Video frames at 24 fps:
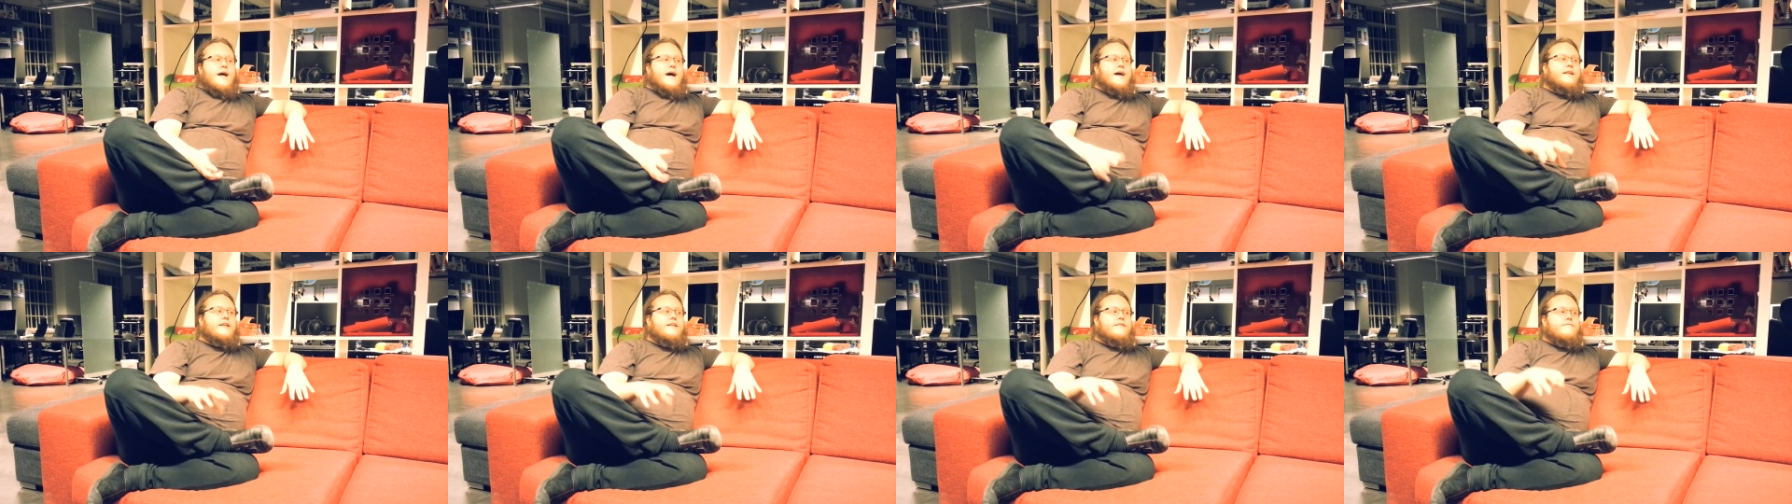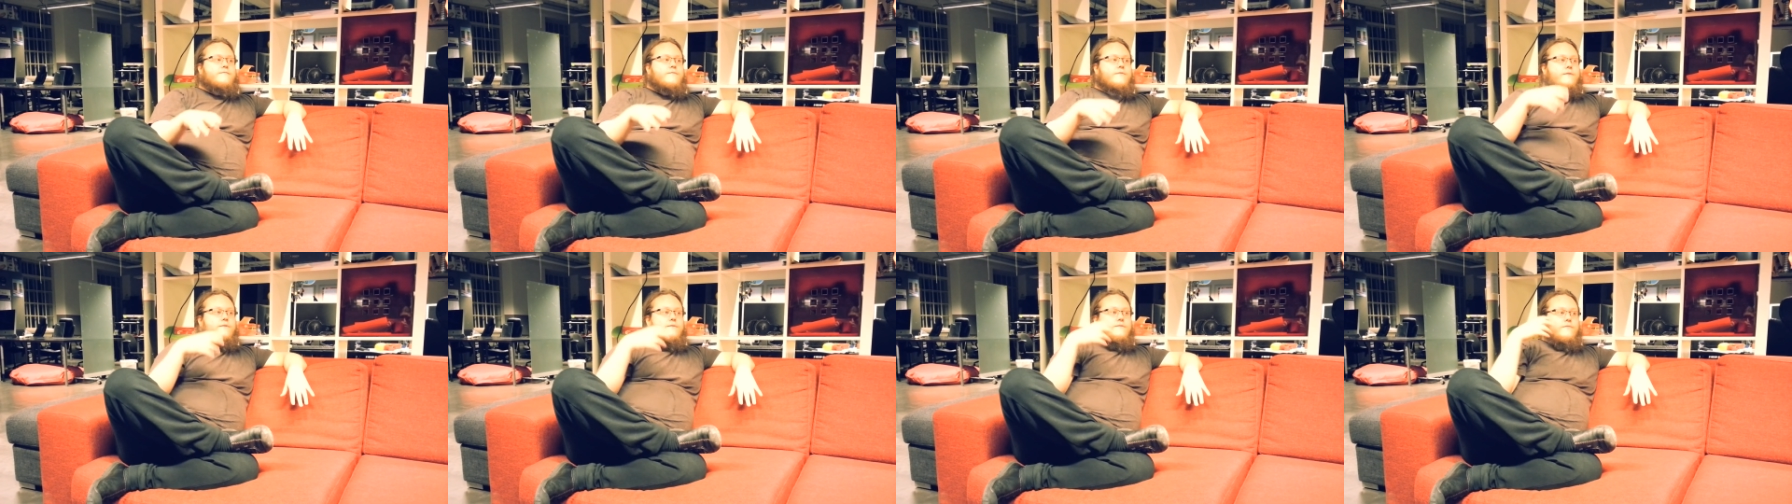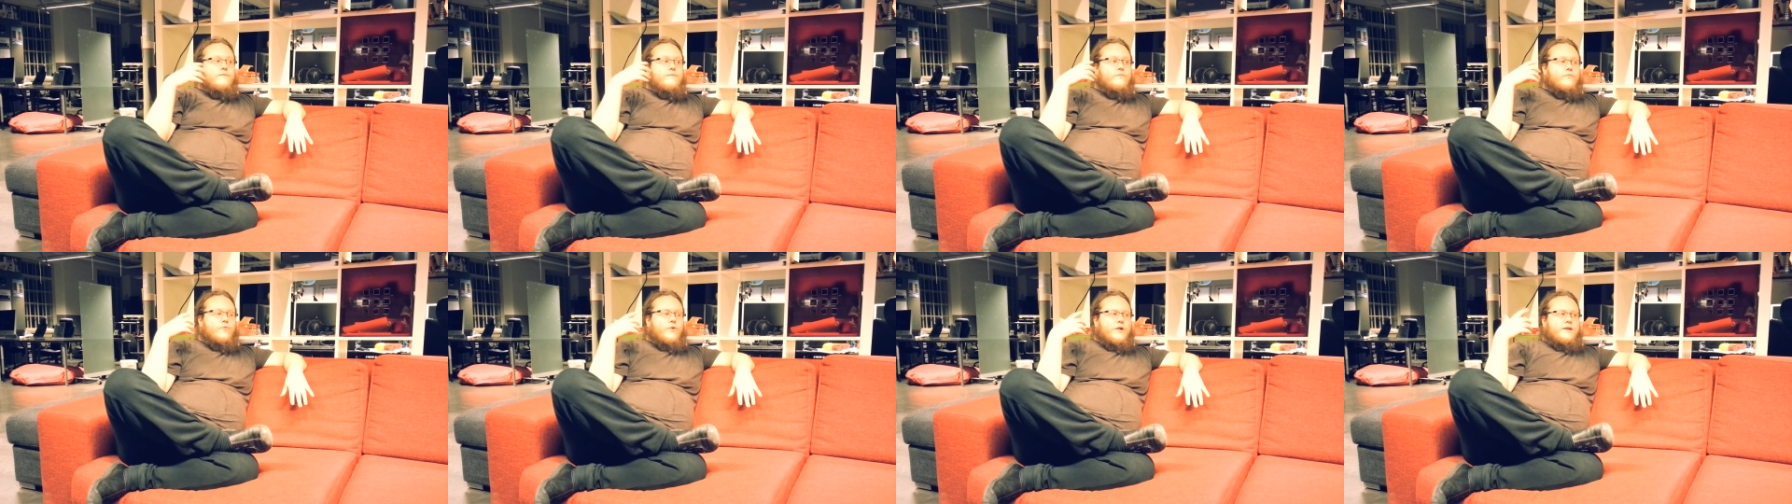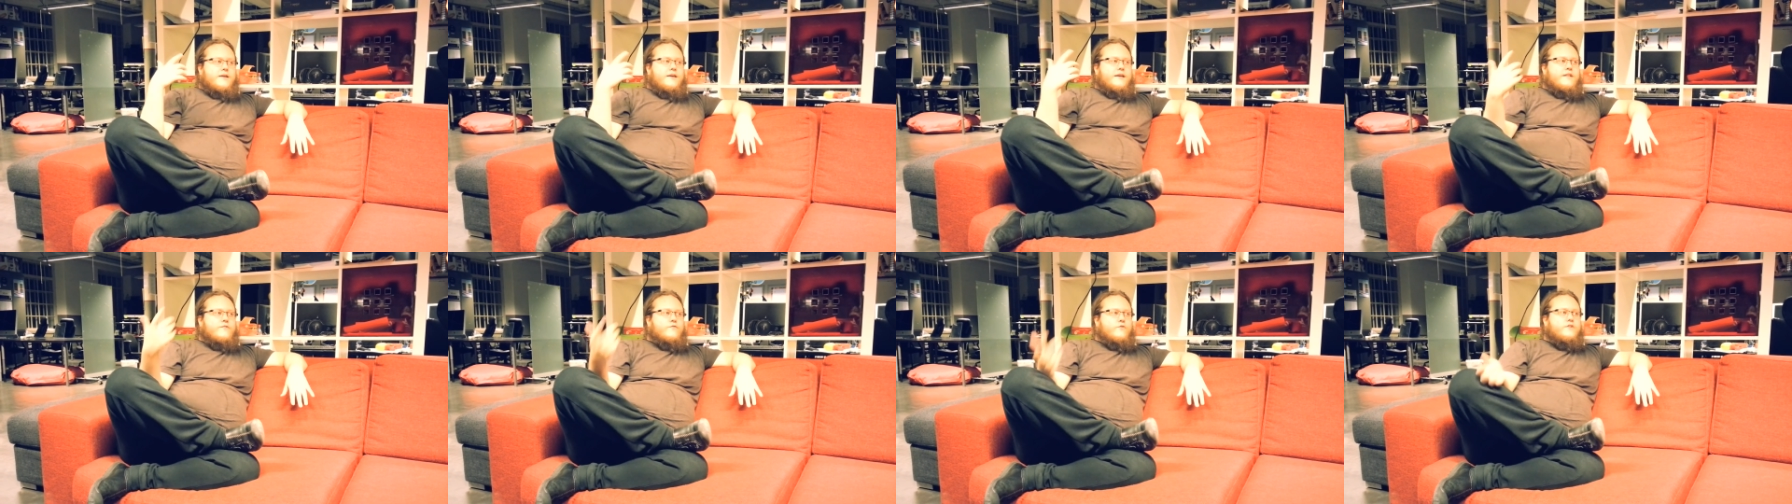and it
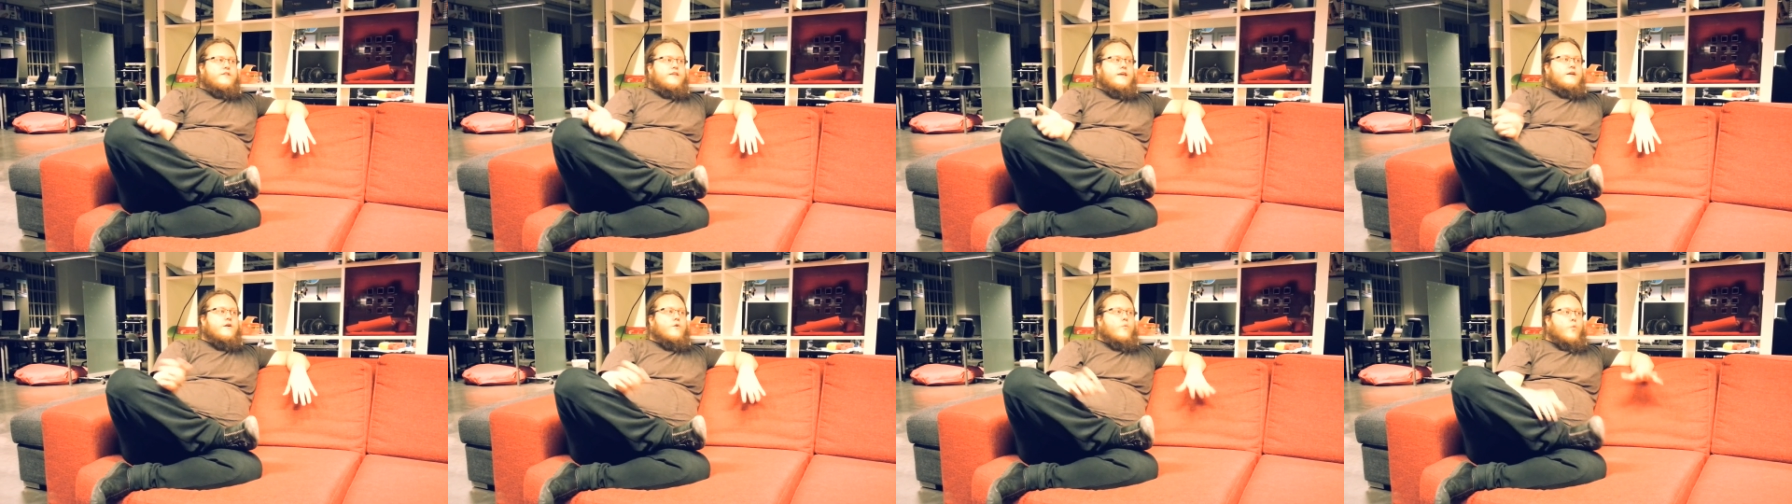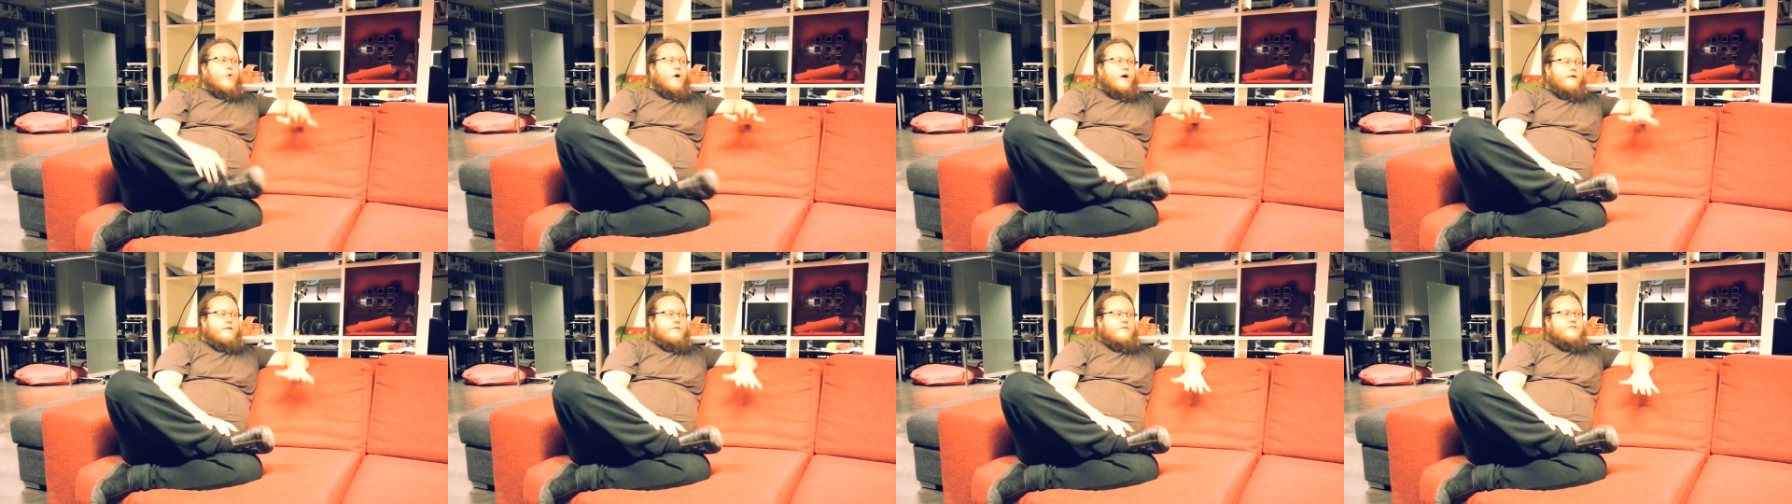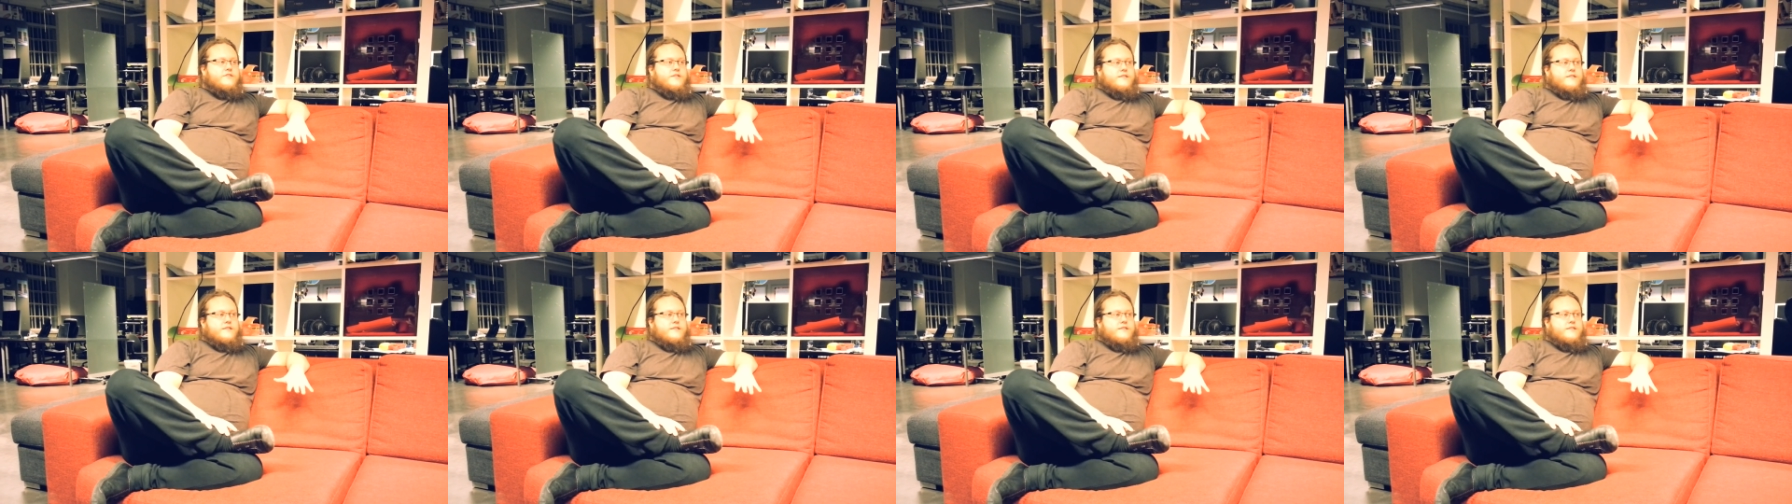like it would take a while to